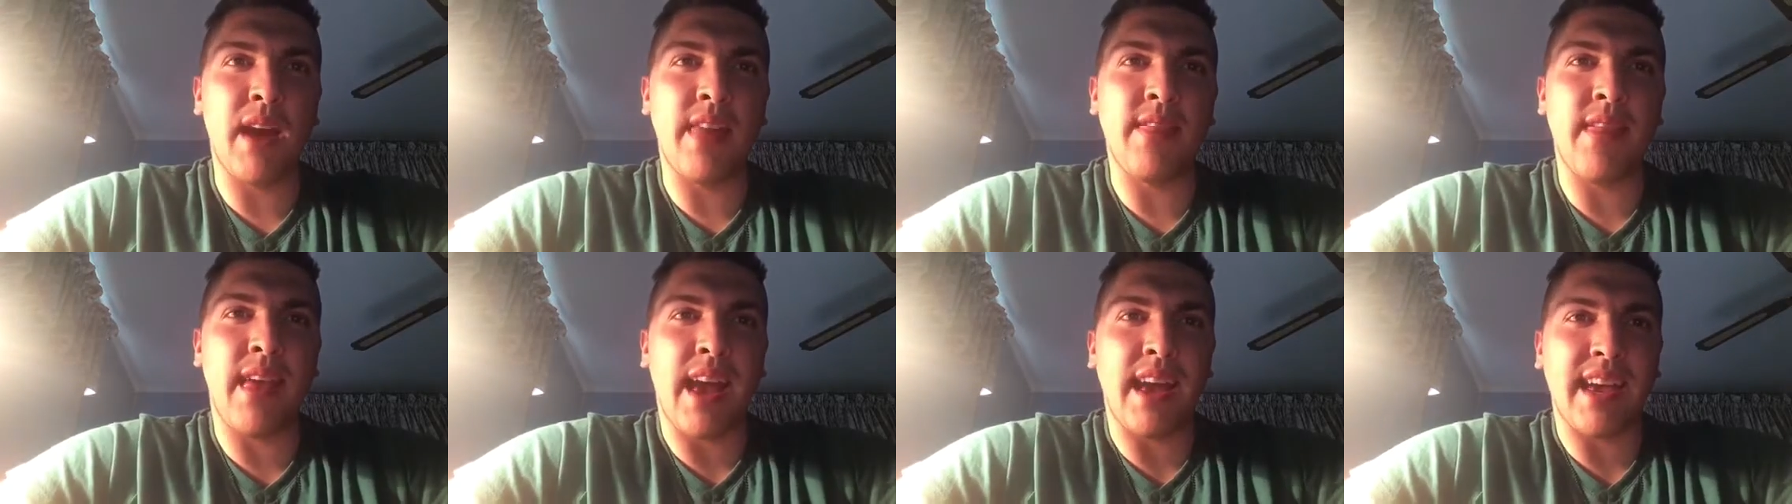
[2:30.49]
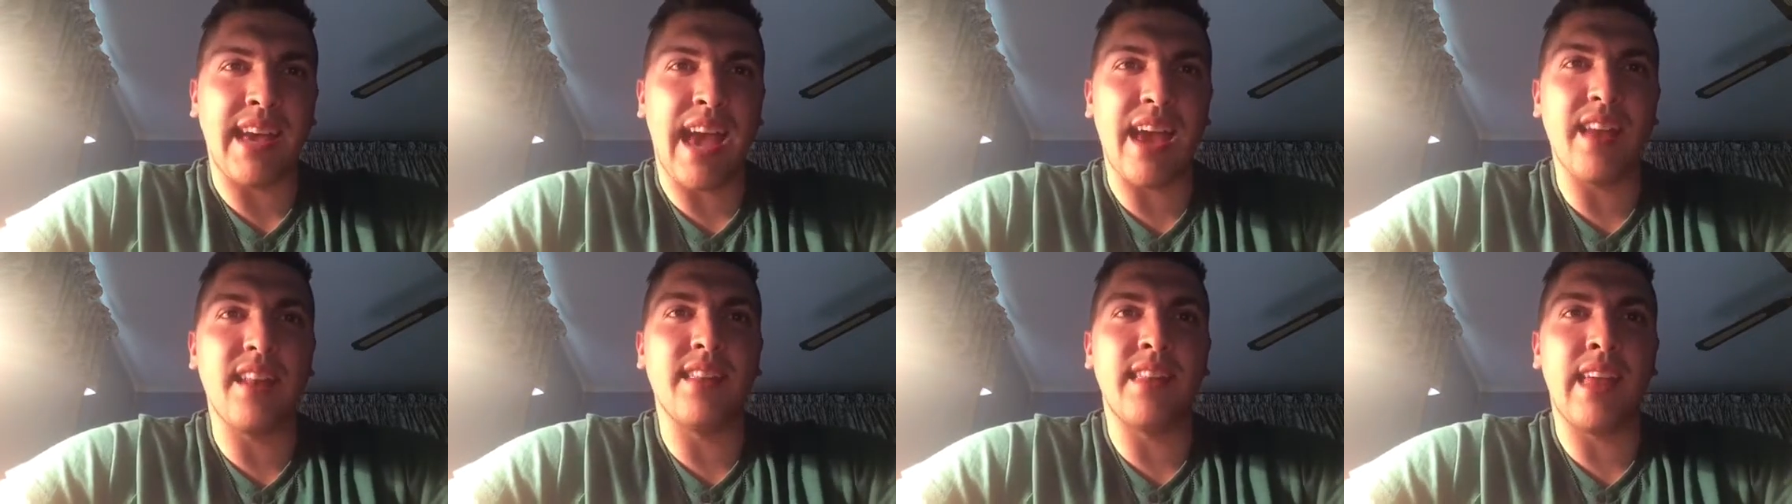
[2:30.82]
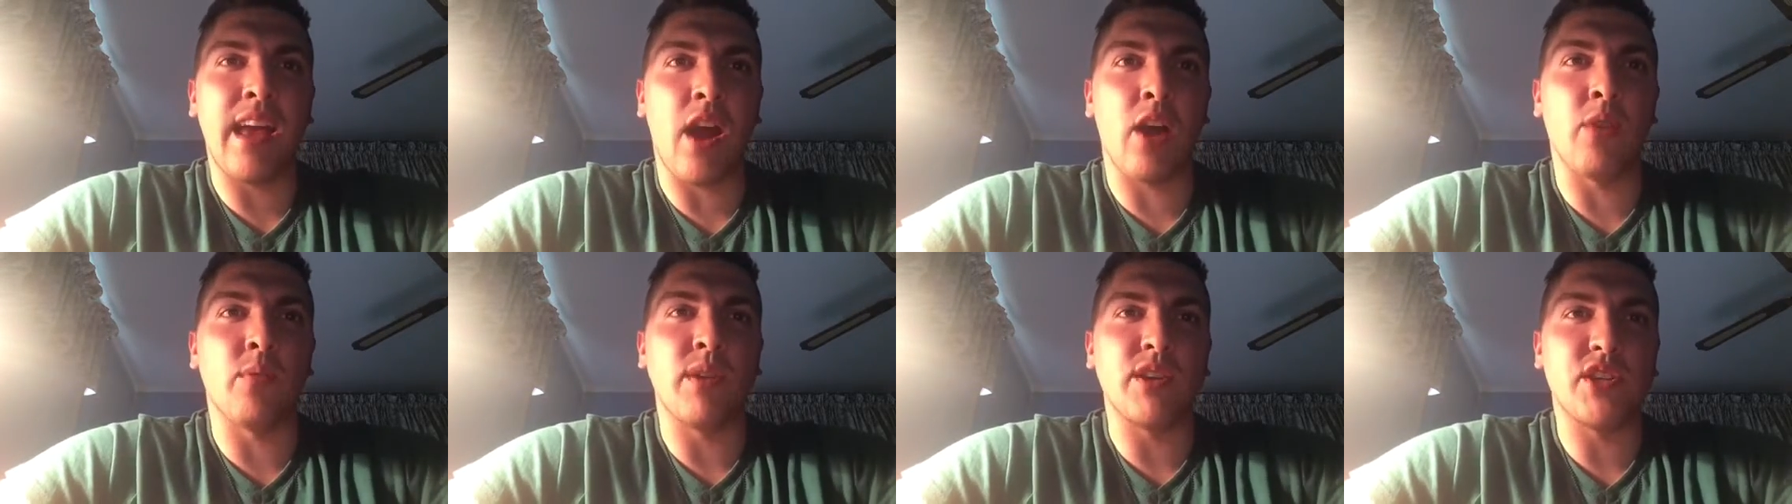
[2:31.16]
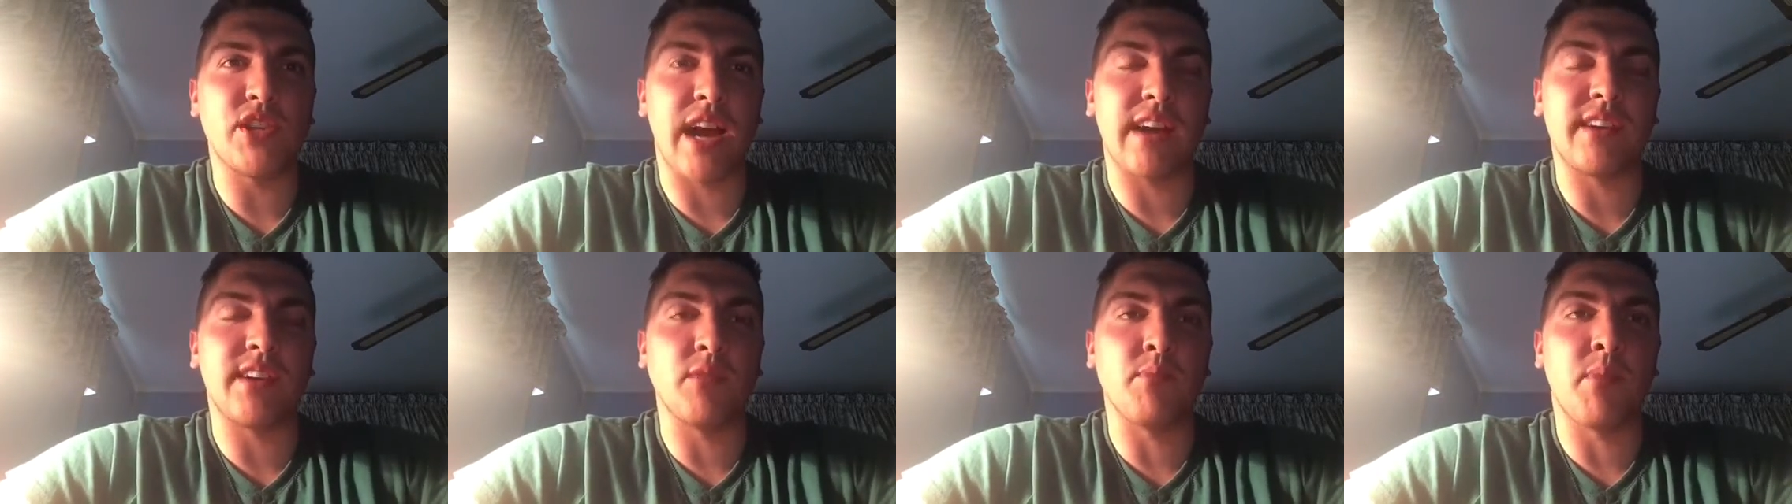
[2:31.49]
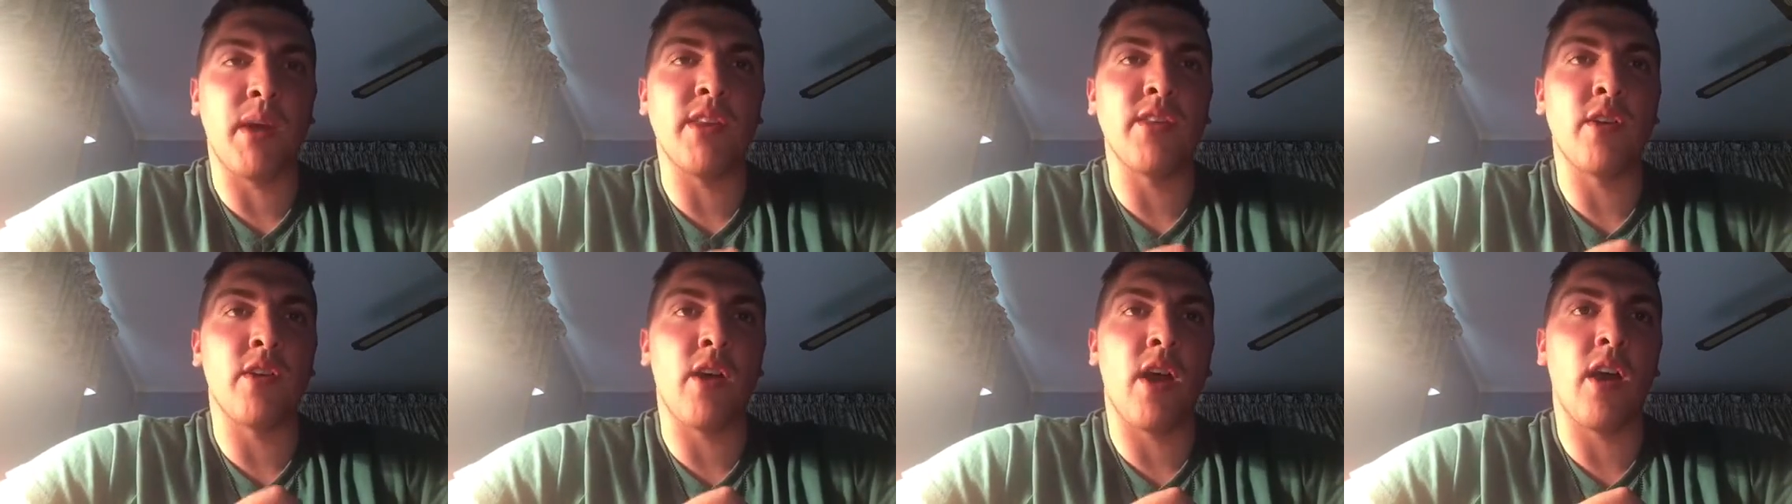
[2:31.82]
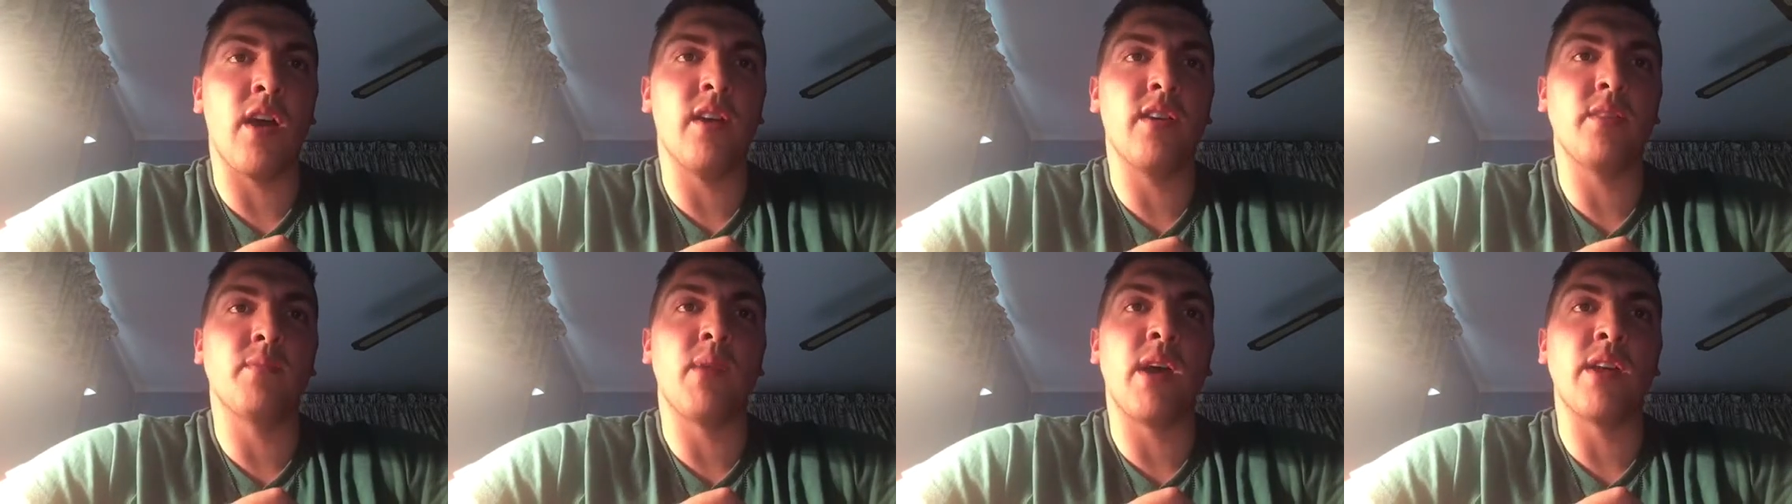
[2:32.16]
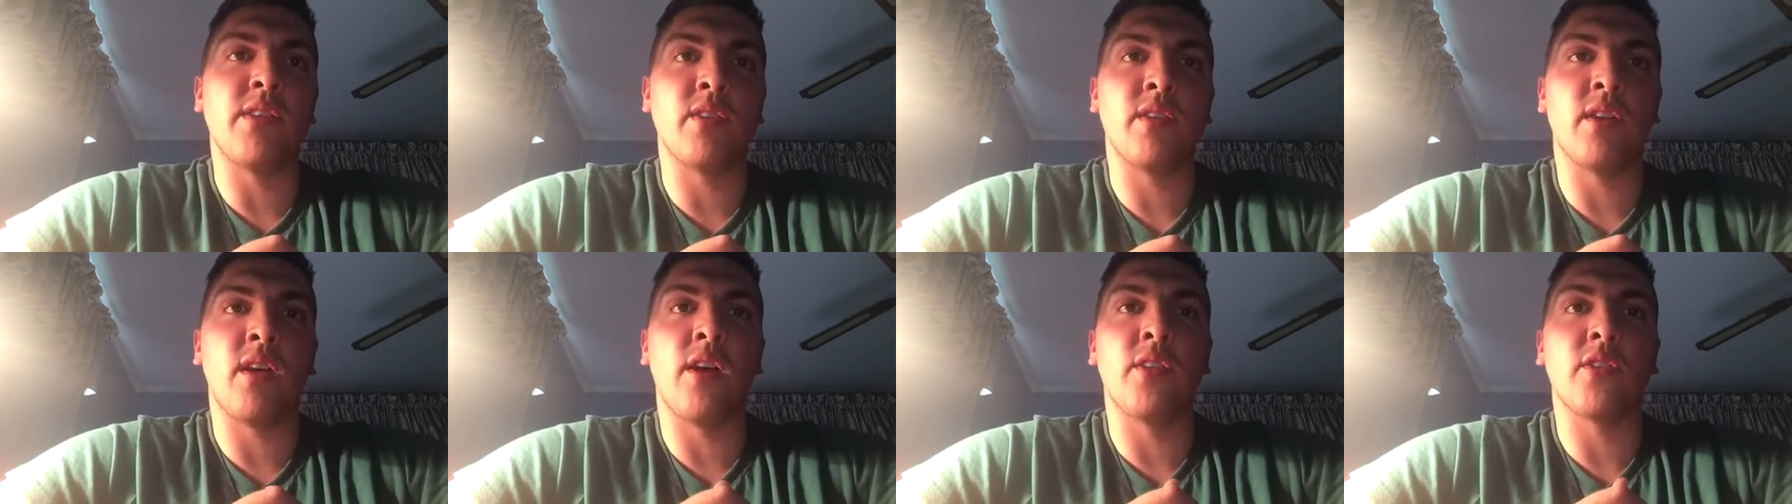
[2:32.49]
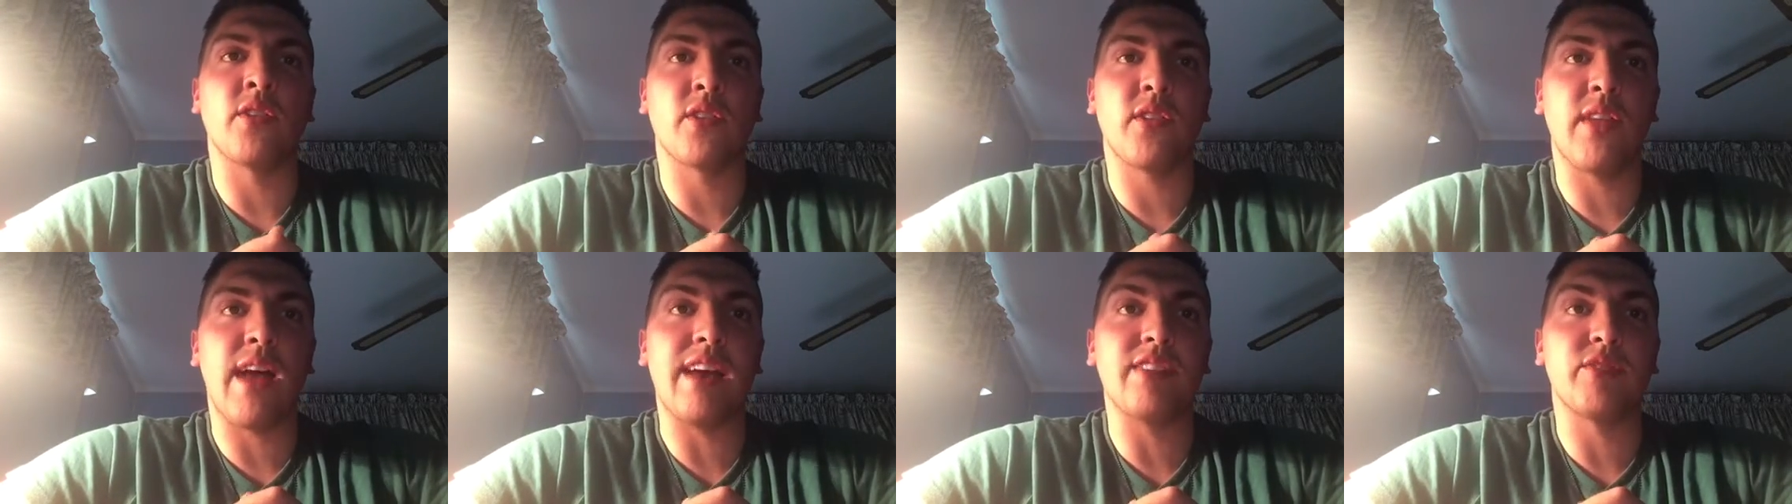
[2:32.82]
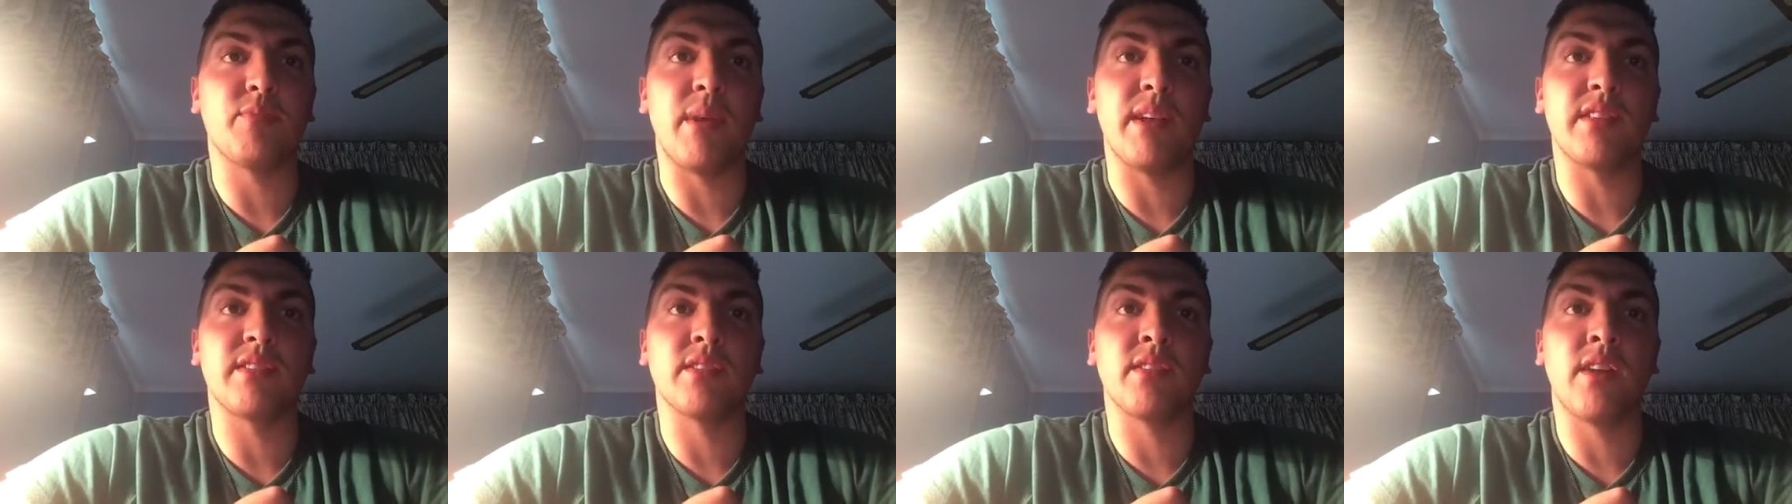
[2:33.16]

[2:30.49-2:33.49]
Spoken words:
and they are rejected by their other classmates.